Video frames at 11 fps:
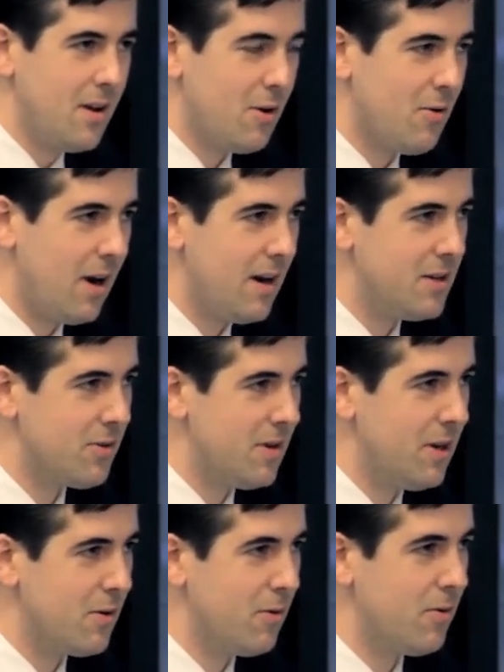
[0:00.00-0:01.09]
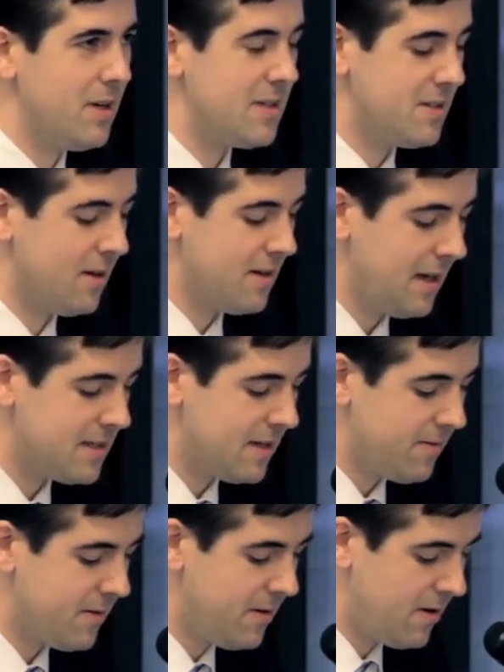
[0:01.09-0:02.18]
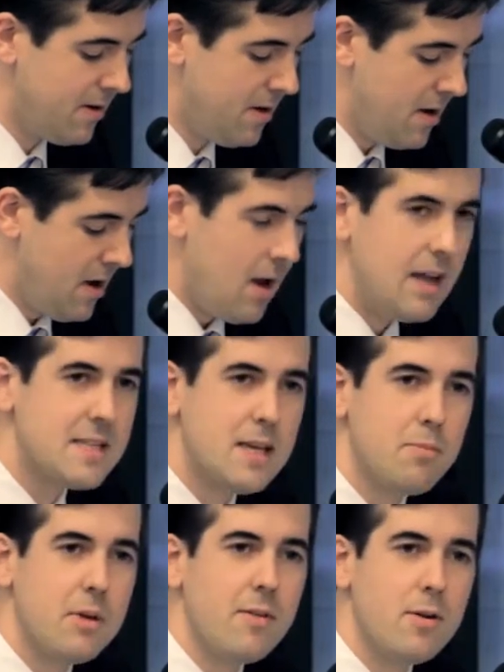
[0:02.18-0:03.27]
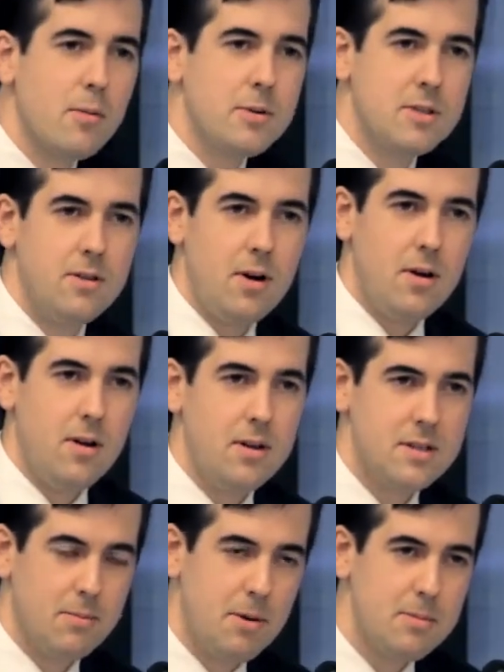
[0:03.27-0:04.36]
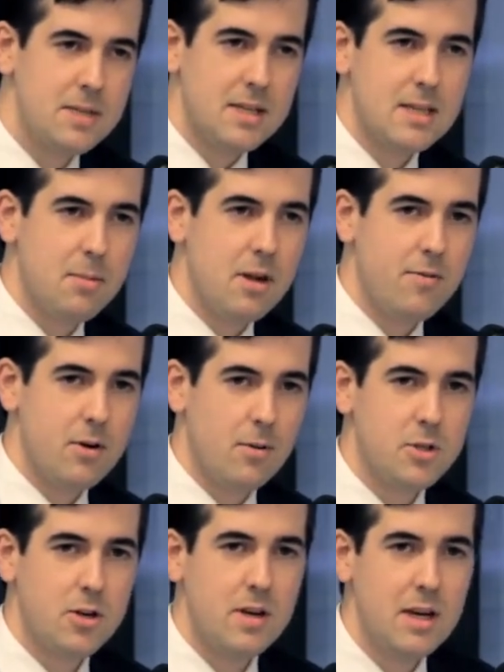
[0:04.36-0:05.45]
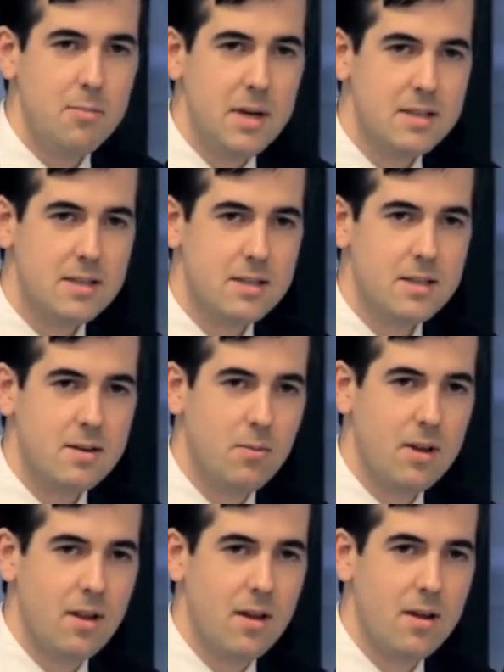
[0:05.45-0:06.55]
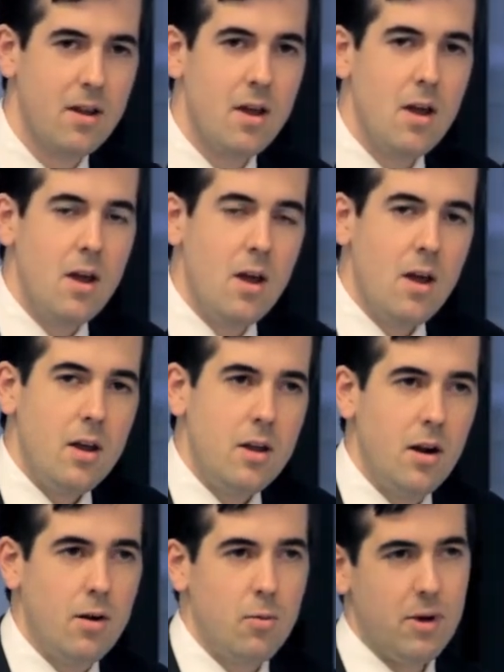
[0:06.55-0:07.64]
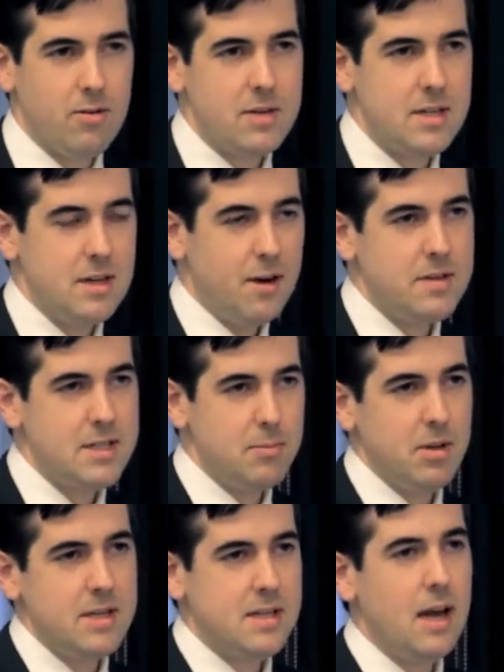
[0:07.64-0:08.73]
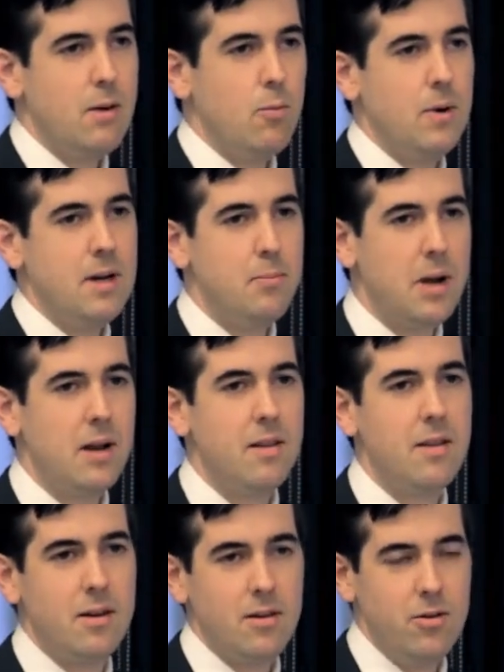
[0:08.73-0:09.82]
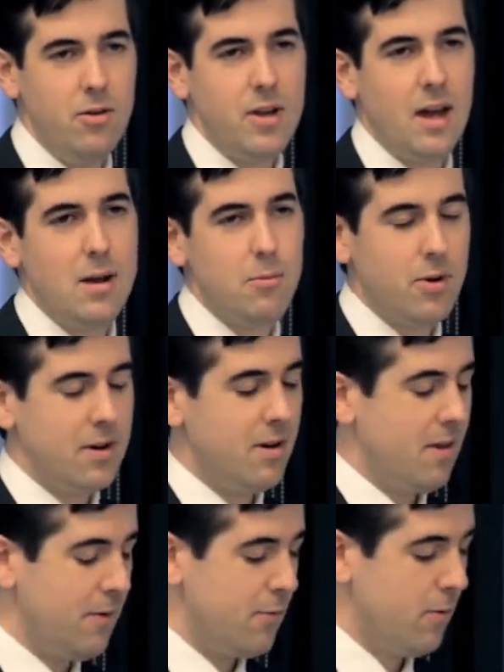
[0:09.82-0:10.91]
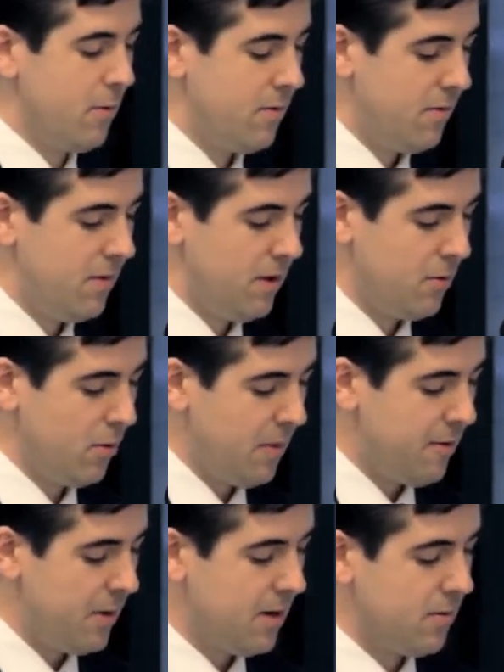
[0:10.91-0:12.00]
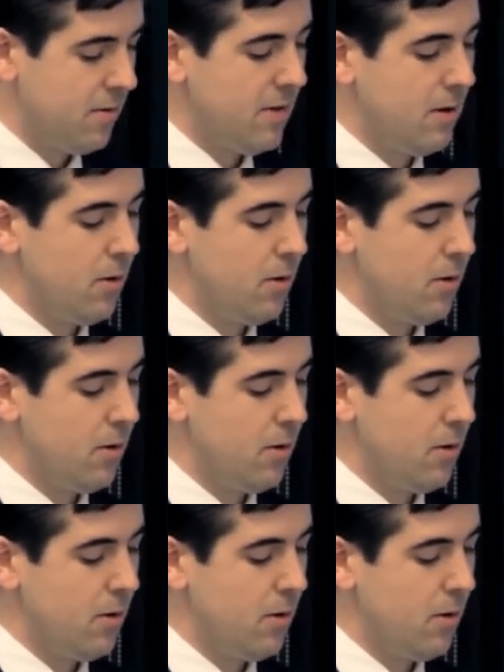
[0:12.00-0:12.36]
created during the Accord years in 1987, is something of represents something of an opportunity missed. Whether it's enough to simply say we did better than the UK and Britain, therefore the Accord may have been a good thing,